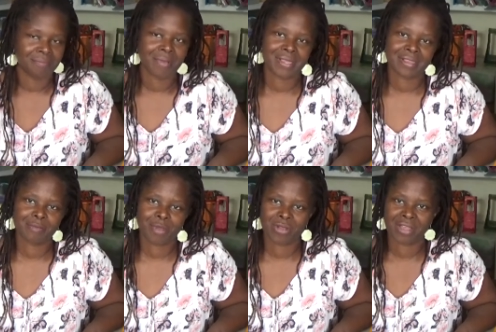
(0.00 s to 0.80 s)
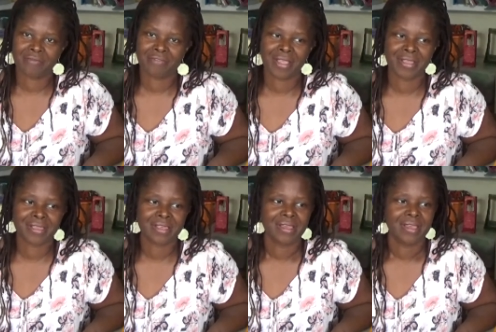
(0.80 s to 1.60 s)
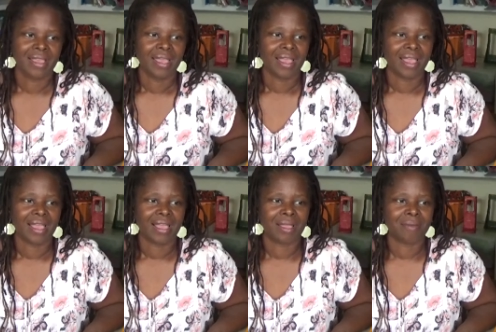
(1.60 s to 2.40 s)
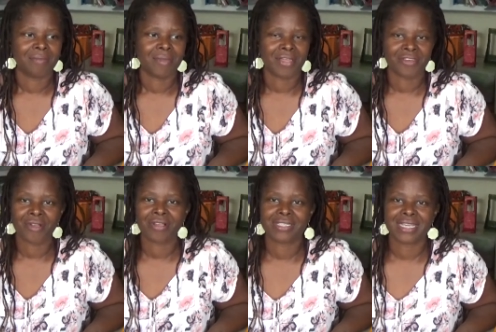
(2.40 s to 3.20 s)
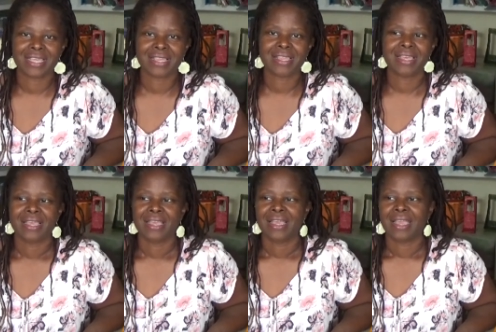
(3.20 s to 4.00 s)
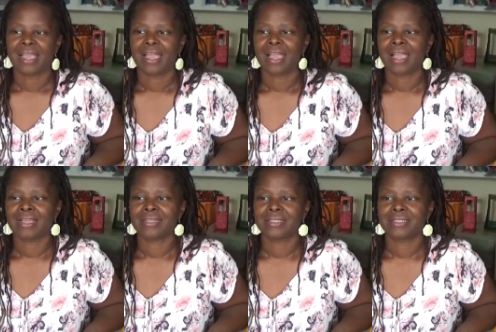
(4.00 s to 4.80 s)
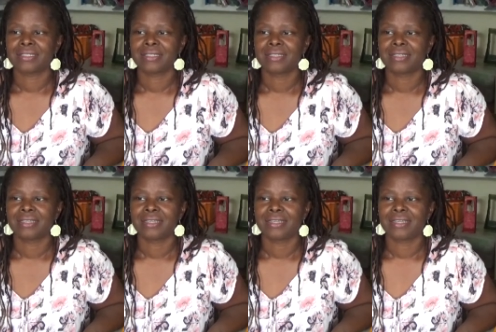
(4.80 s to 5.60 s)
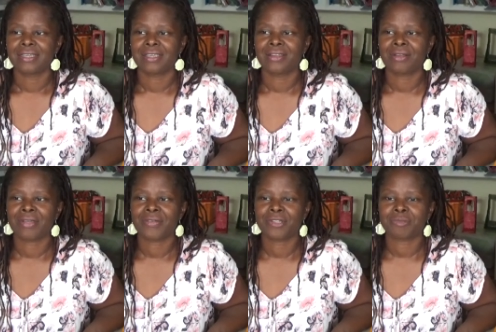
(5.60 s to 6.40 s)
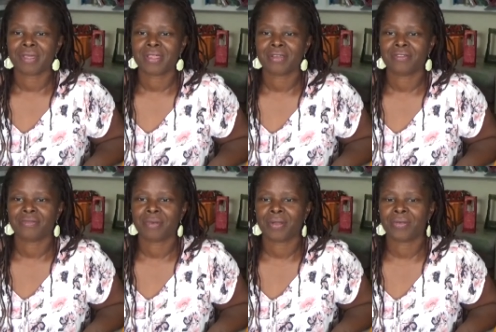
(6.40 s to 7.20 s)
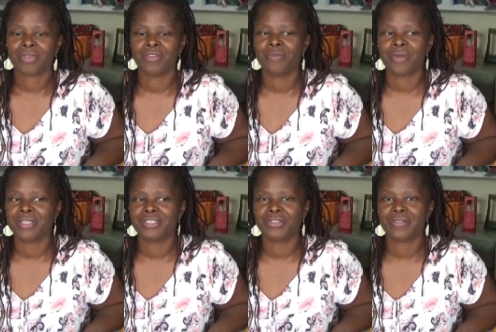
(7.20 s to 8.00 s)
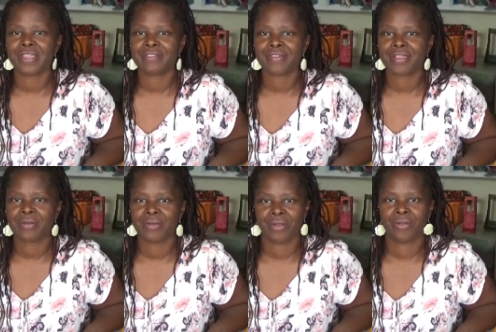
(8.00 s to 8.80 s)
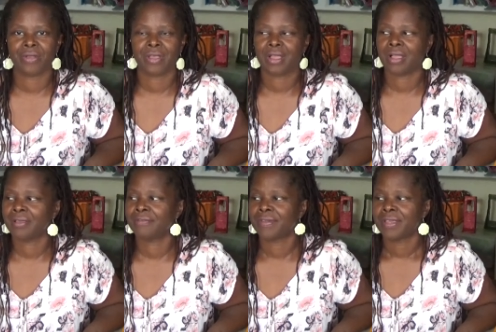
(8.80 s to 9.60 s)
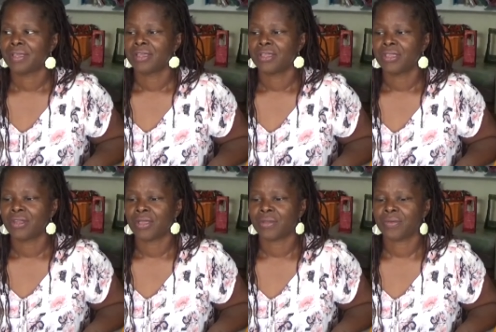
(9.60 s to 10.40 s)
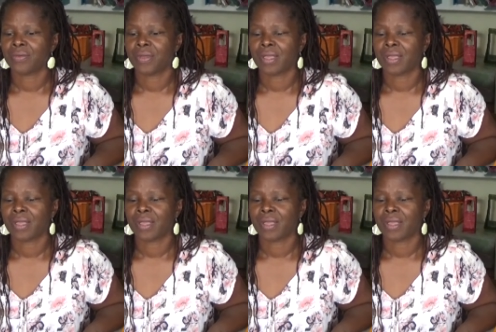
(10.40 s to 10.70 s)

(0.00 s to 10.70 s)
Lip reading: by some online friends, other artists, and you know, I thought to myself, well, you've wanted to do this for so long. I've, you know,